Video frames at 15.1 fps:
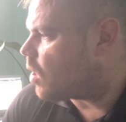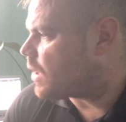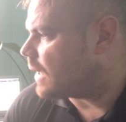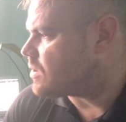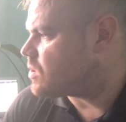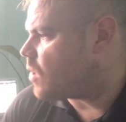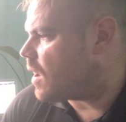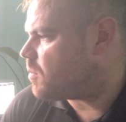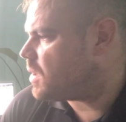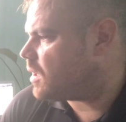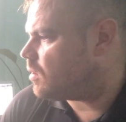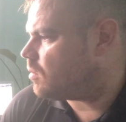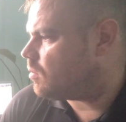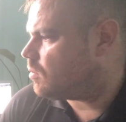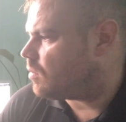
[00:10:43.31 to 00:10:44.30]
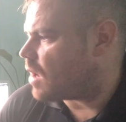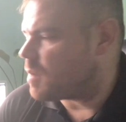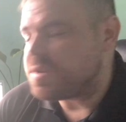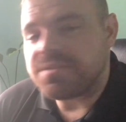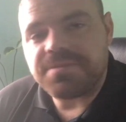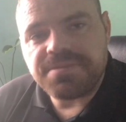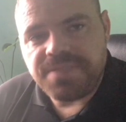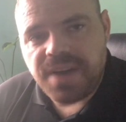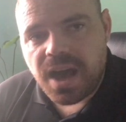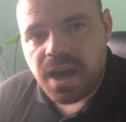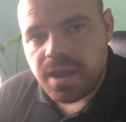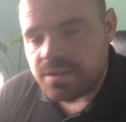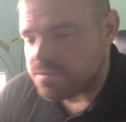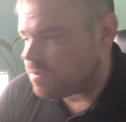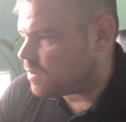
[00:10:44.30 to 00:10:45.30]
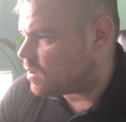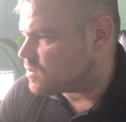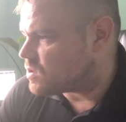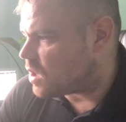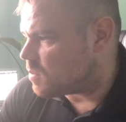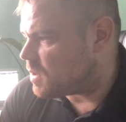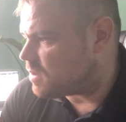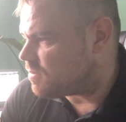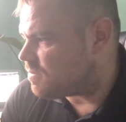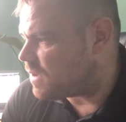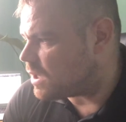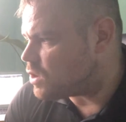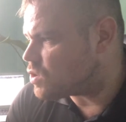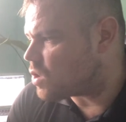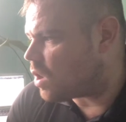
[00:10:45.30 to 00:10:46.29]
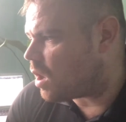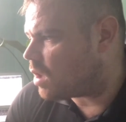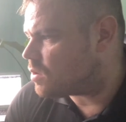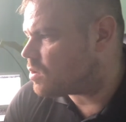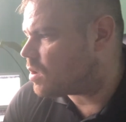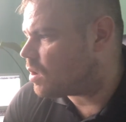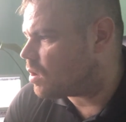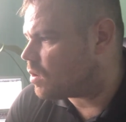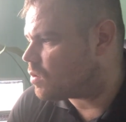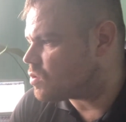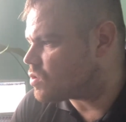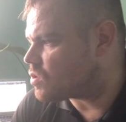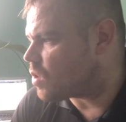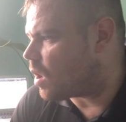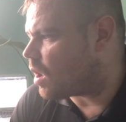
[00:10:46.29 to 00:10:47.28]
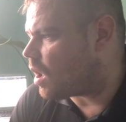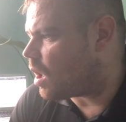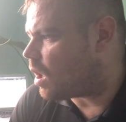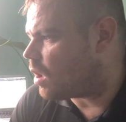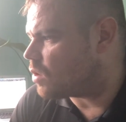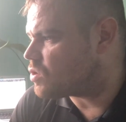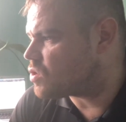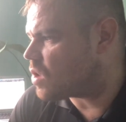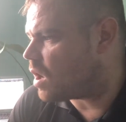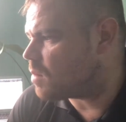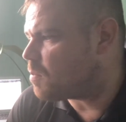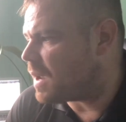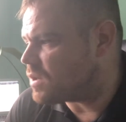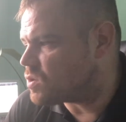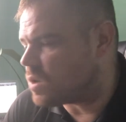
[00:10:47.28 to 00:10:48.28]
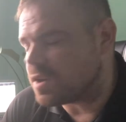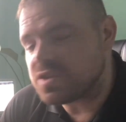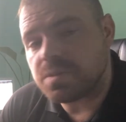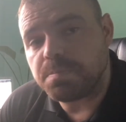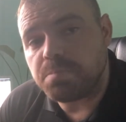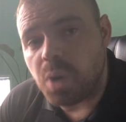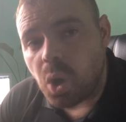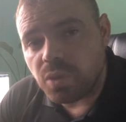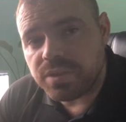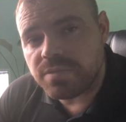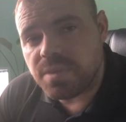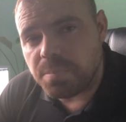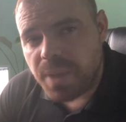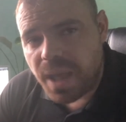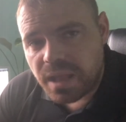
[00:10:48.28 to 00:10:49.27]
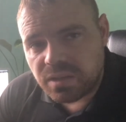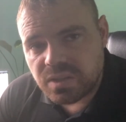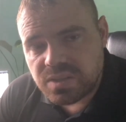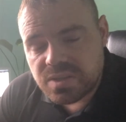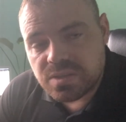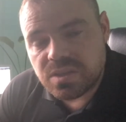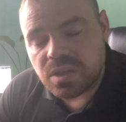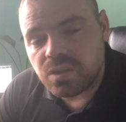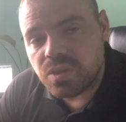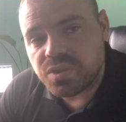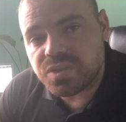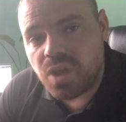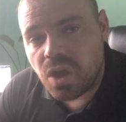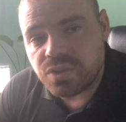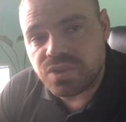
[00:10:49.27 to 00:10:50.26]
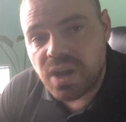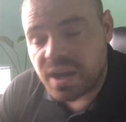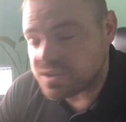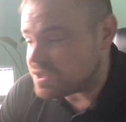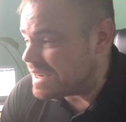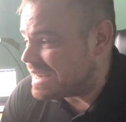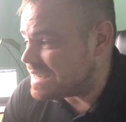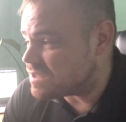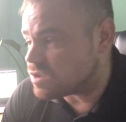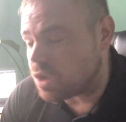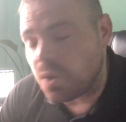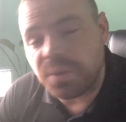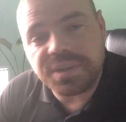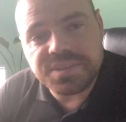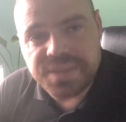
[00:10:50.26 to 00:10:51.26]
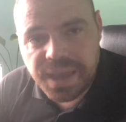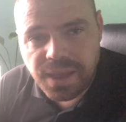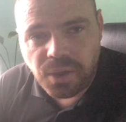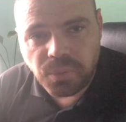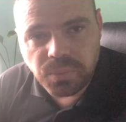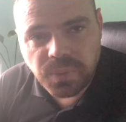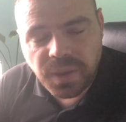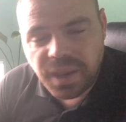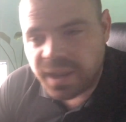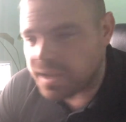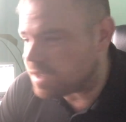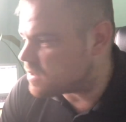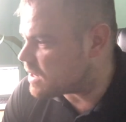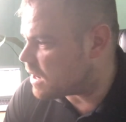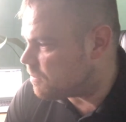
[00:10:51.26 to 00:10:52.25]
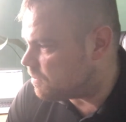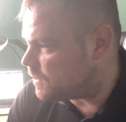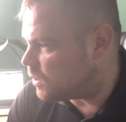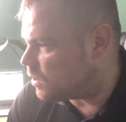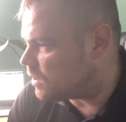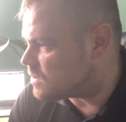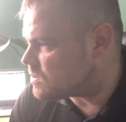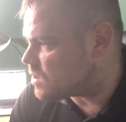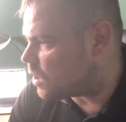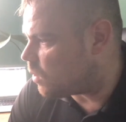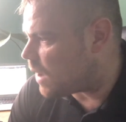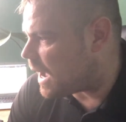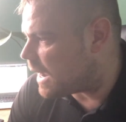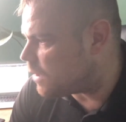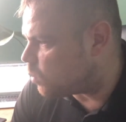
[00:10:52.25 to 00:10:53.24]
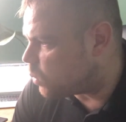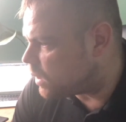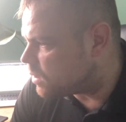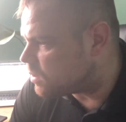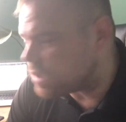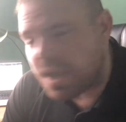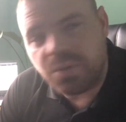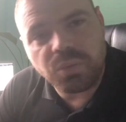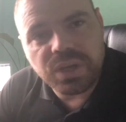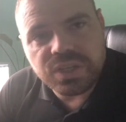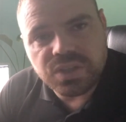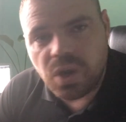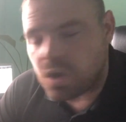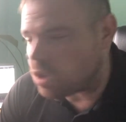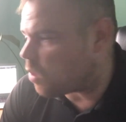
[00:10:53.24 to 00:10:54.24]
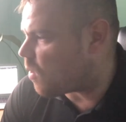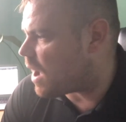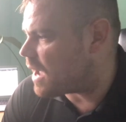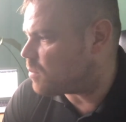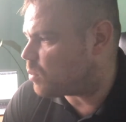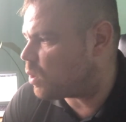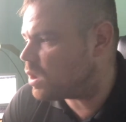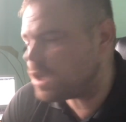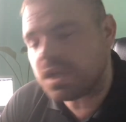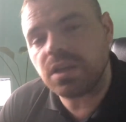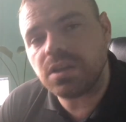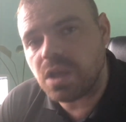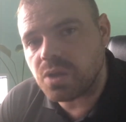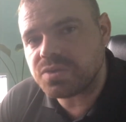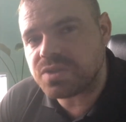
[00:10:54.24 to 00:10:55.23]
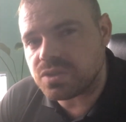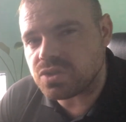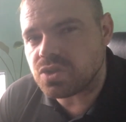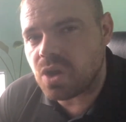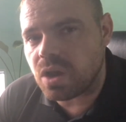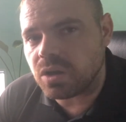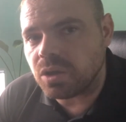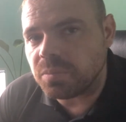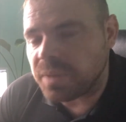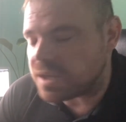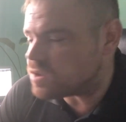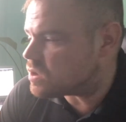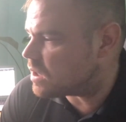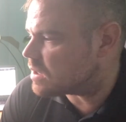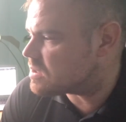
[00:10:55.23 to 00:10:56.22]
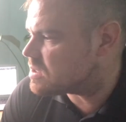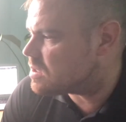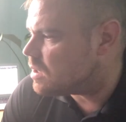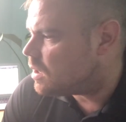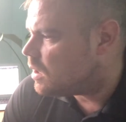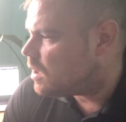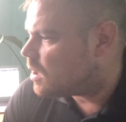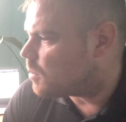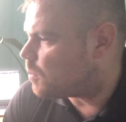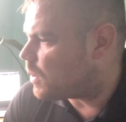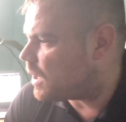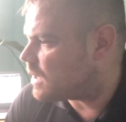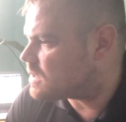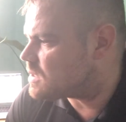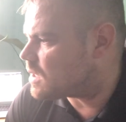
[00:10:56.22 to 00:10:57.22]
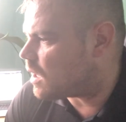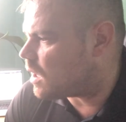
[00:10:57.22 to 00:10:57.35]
so I'm in 5. So I'm in Finitron, Tron Matrix. Both of the balances in those contracts is going down, and I feel as though I will not reach ROI. I'm pretty close in Tron Matrix, but